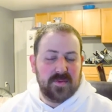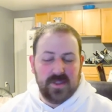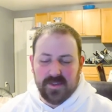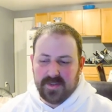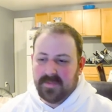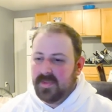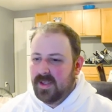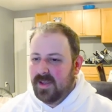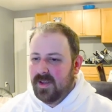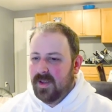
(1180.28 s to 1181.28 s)
Pretty easy.
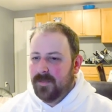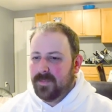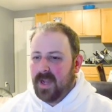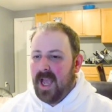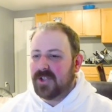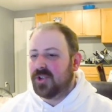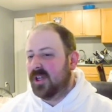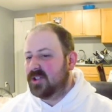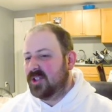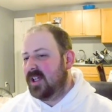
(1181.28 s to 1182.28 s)
Has
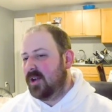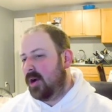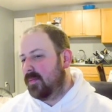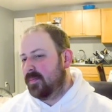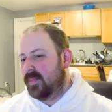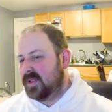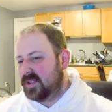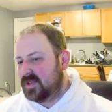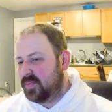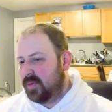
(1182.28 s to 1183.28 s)
your internet art
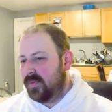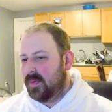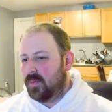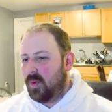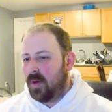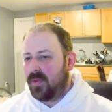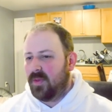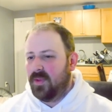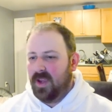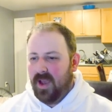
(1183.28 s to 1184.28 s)
business proven
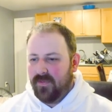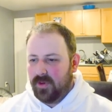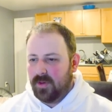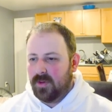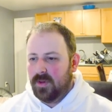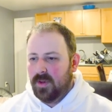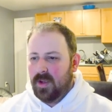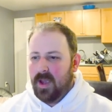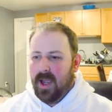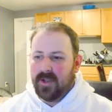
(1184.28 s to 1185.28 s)
worth the effort,
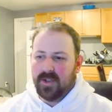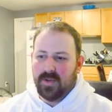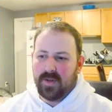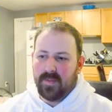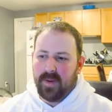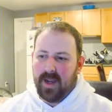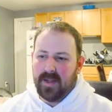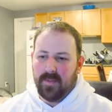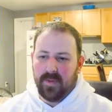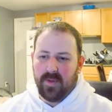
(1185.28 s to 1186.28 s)
and do you
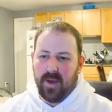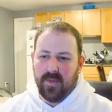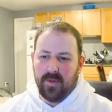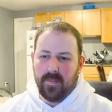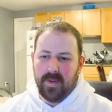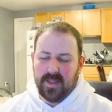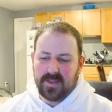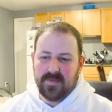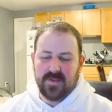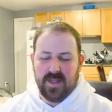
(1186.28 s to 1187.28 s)
combine it with other
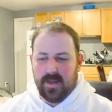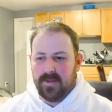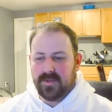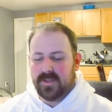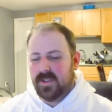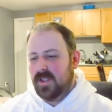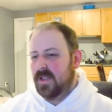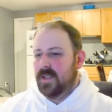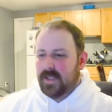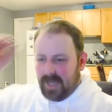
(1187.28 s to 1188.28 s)
means of sales?
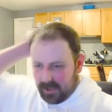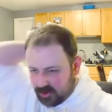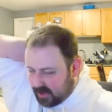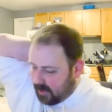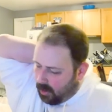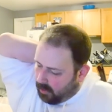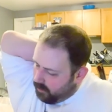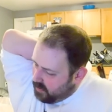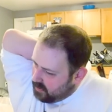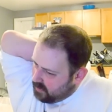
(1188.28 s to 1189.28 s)
Internet art
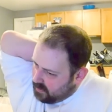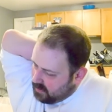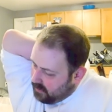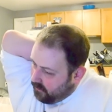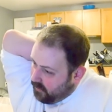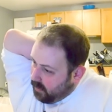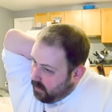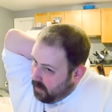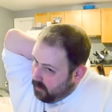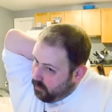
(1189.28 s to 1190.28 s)
business is a
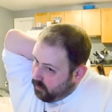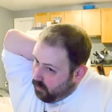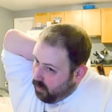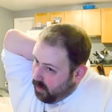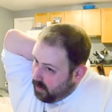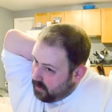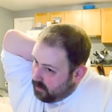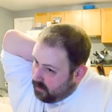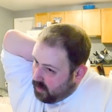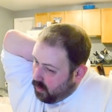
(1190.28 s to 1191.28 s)
very broad
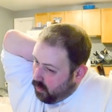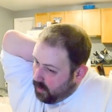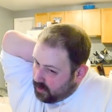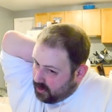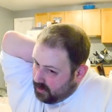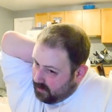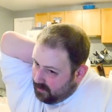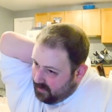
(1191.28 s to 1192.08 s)
question.